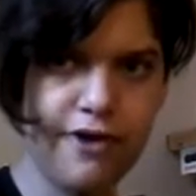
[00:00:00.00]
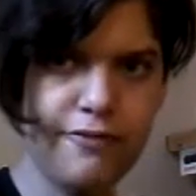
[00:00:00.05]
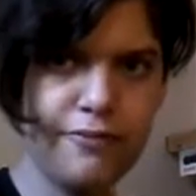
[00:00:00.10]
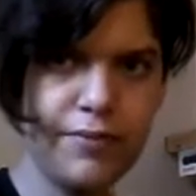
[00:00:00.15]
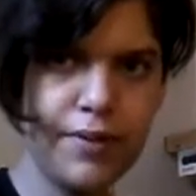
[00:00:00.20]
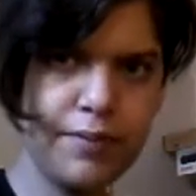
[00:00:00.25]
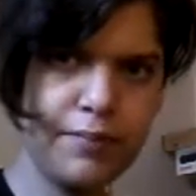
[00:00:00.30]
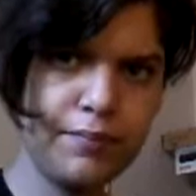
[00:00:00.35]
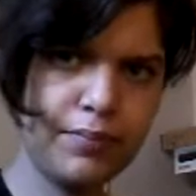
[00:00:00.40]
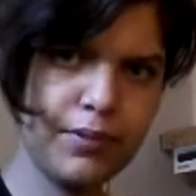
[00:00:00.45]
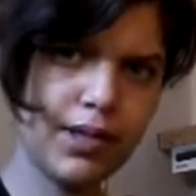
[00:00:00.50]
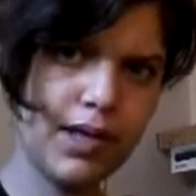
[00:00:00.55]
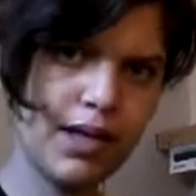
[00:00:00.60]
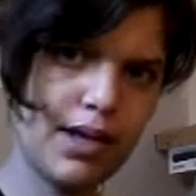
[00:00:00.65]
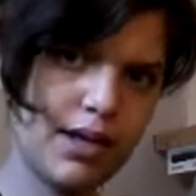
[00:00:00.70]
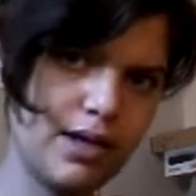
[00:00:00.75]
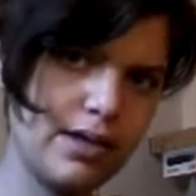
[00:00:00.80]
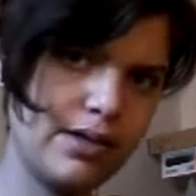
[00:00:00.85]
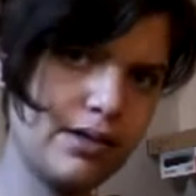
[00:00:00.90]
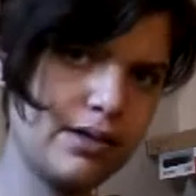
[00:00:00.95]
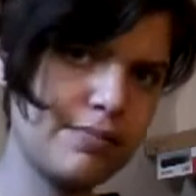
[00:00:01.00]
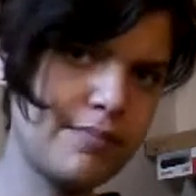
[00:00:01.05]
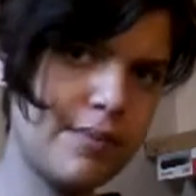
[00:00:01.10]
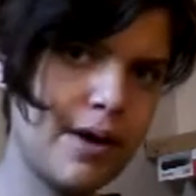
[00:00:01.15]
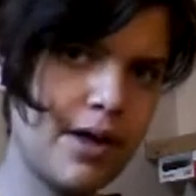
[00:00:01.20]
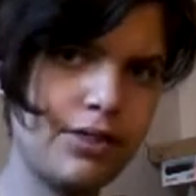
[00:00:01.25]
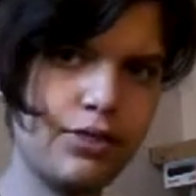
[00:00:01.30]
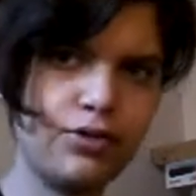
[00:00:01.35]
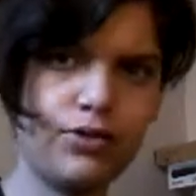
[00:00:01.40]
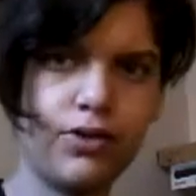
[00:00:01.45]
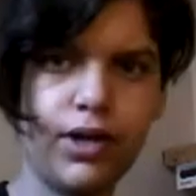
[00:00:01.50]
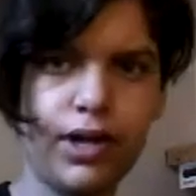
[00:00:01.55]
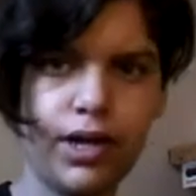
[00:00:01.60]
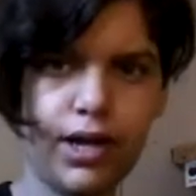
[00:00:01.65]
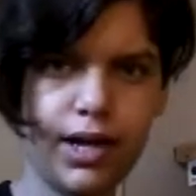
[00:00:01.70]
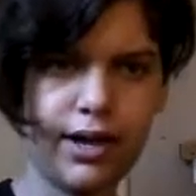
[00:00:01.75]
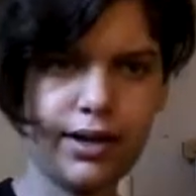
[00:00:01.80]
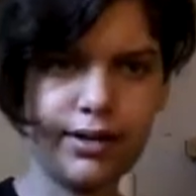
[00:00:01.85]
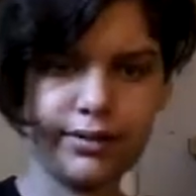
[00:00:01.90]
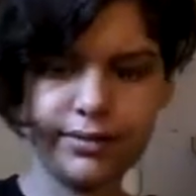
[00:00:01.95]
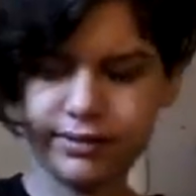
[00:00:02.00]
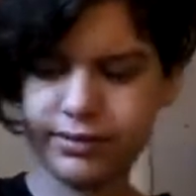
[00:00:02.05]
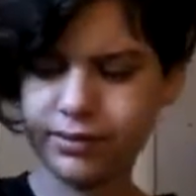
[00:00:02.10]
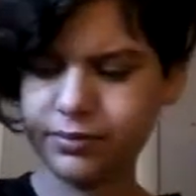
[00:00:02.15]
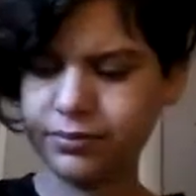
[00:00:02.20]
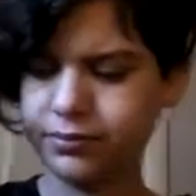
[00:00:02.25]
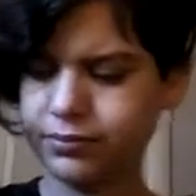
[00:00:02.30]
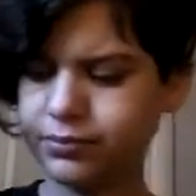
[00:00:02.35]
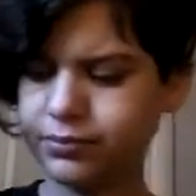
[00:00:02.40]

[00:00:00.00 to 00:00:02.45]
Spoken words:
been playing my 3DS.